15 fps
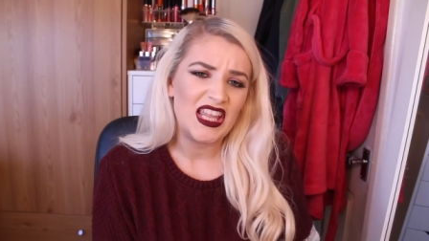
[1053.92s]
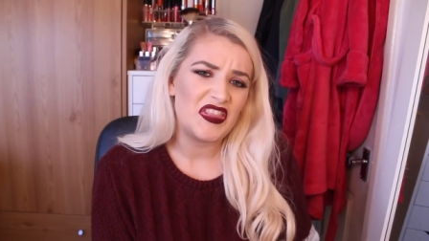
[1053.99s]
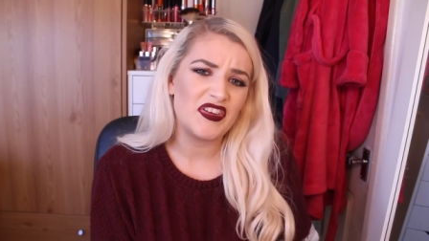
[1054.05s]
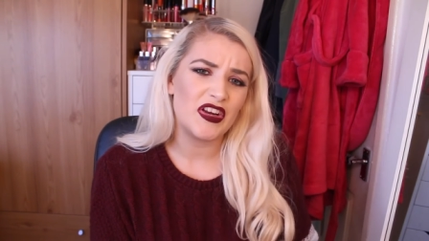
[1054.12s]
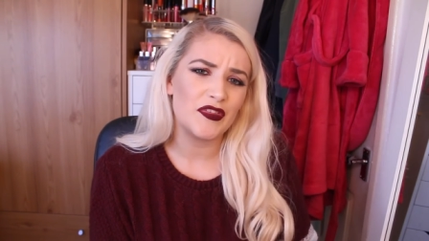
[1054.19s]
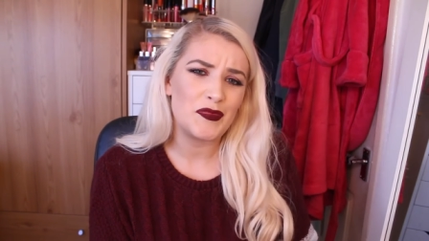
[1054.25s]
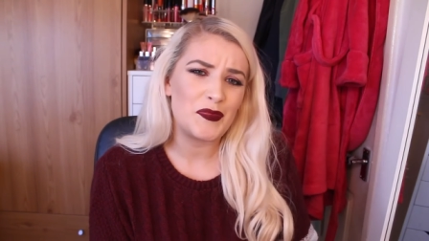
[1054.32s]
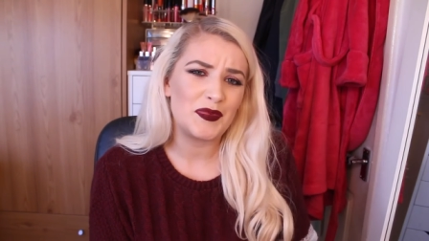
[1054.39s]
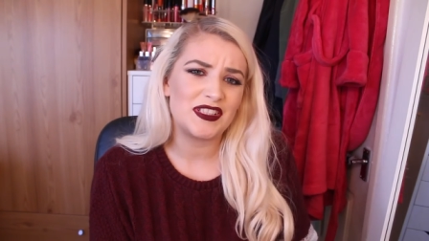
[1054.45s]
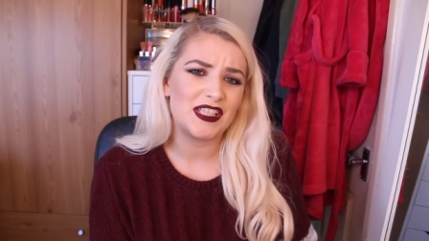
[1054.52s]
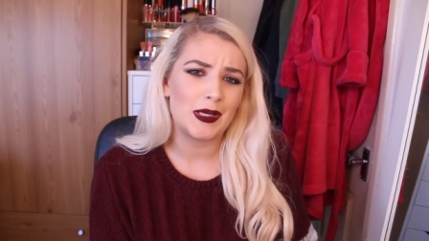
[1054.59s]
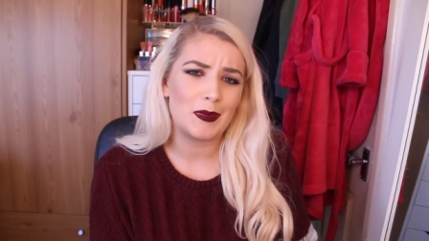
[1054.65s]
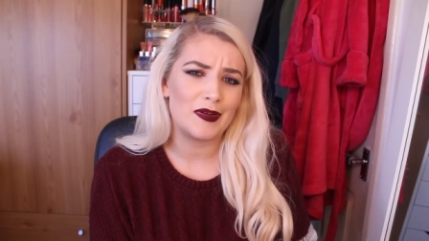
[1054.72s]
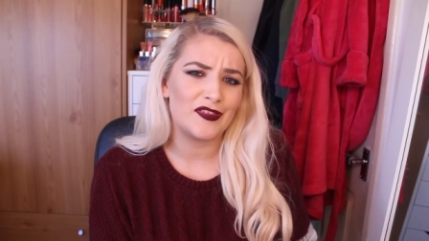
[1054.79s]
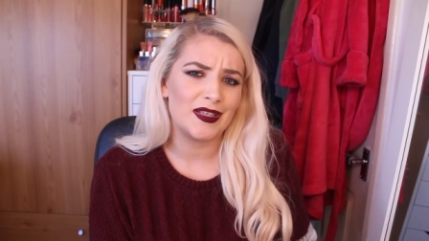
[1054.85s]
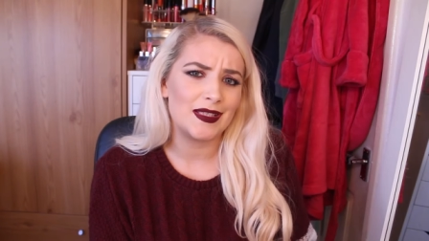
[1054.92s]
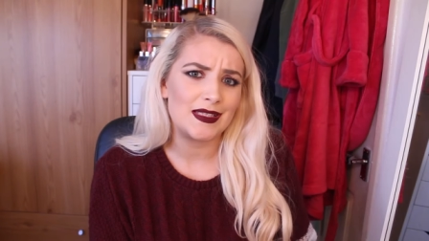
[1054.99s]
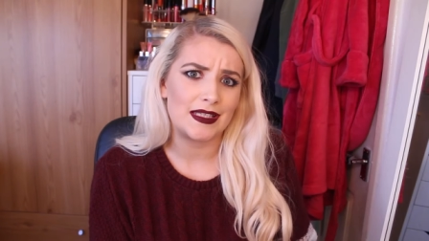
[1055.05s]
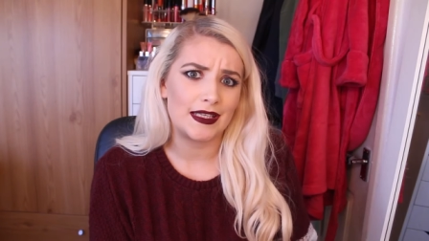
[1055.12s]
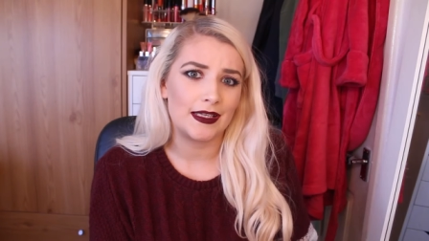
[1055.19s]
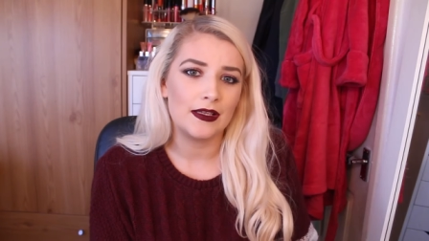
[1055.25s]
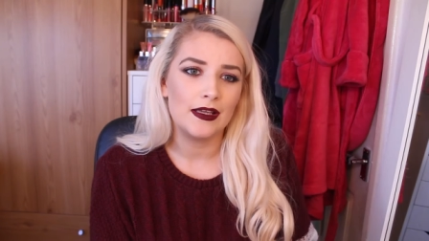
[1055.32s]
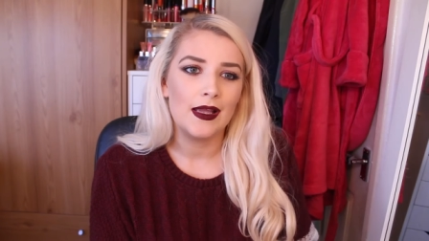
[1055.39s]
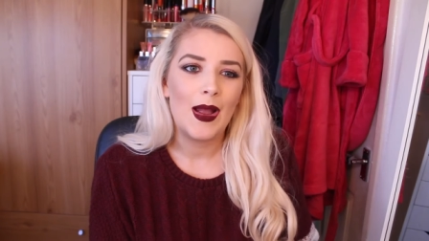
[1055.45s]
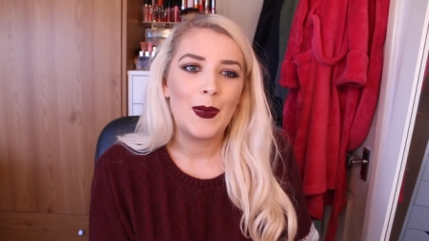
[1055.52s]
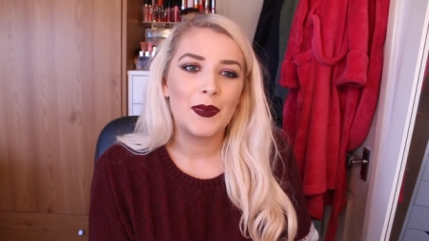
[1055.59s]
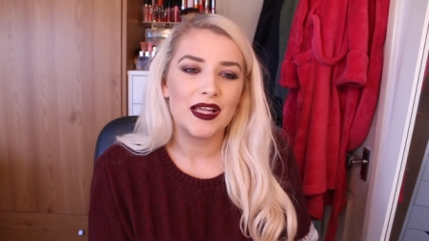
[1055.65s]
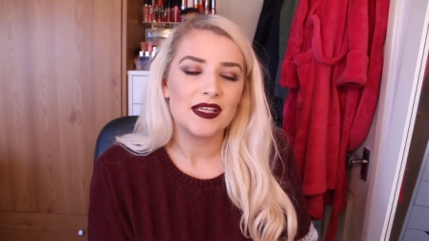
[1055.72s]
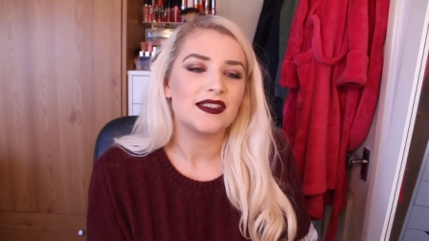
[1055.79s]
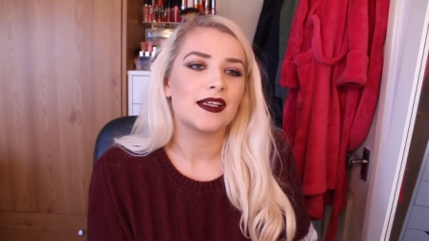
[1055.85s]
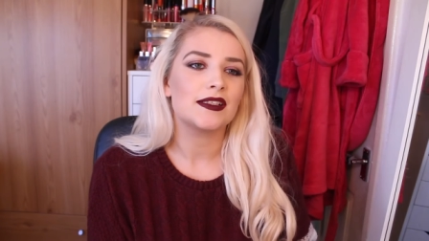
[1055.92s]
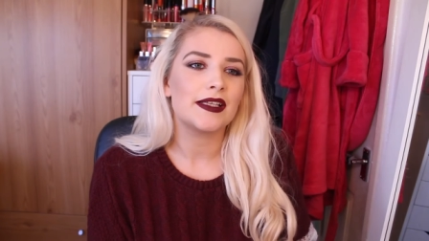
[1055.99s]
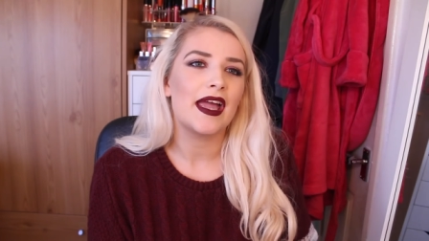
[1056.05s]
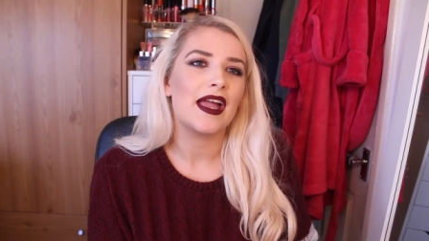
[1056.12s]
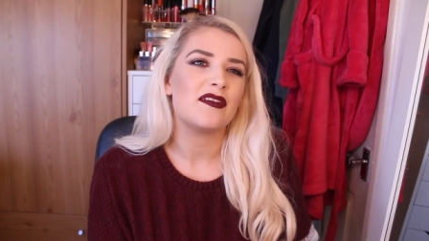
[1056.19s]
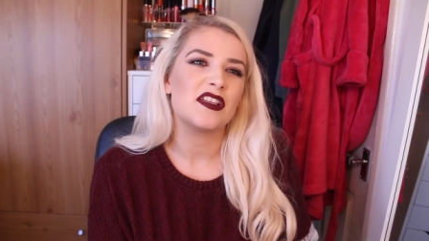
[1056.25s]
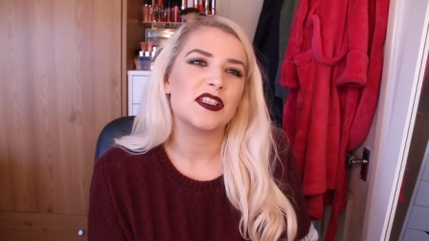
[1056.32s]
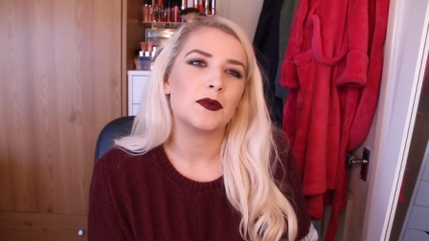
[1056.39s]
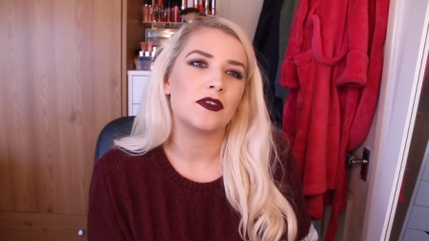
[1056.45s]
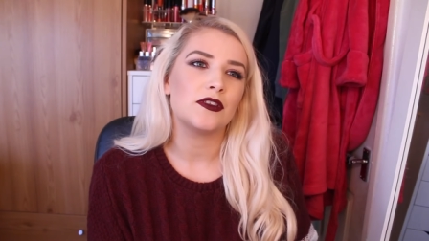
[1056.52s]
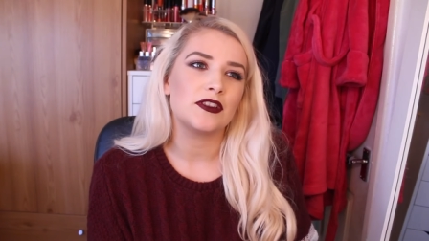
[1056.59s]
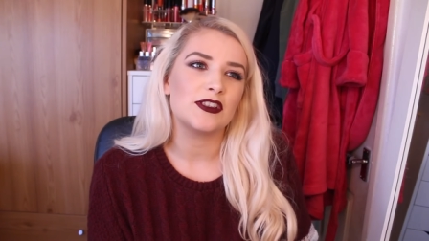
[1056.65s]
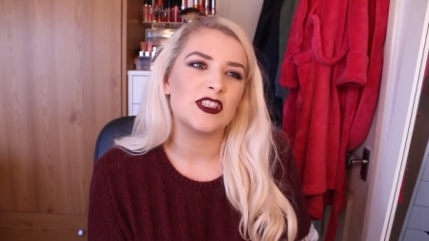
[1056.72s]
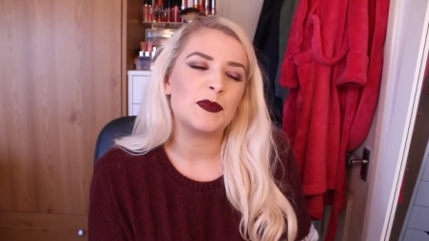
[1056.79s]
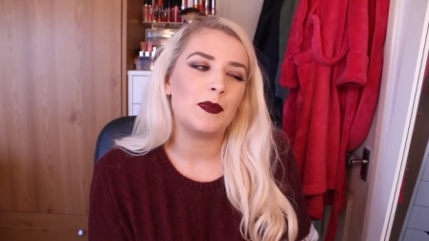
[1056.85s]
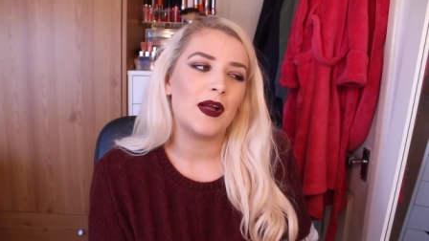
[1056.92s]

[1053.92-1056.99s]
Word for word: none of them would tickle my fancy. But that Sagittarius one does,